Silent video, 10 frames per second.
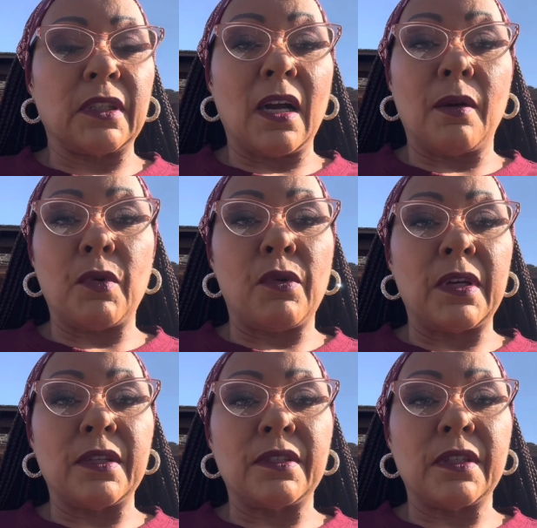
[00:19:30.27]
come
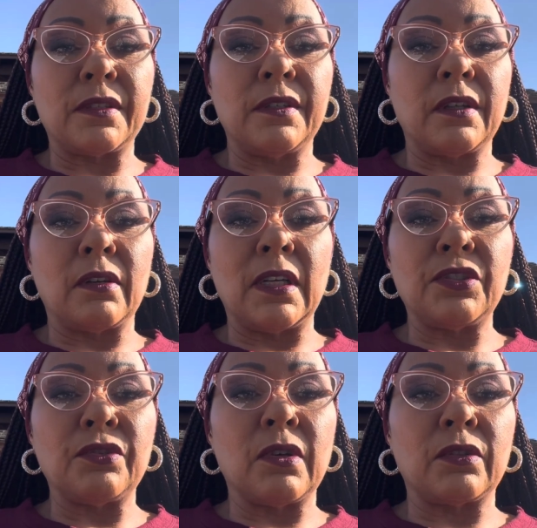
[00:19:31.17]
on and just,
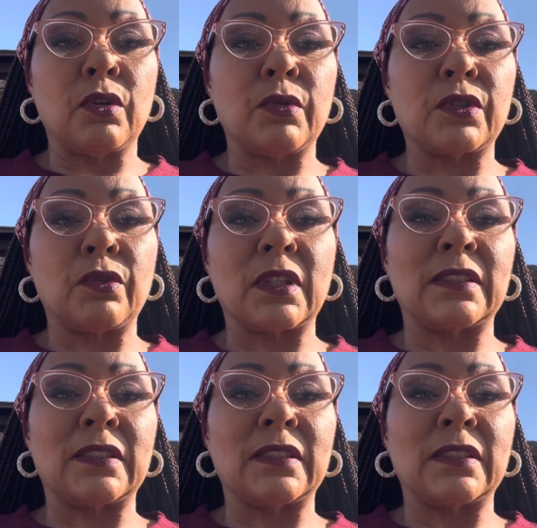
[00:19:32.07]
let you all know what's going on,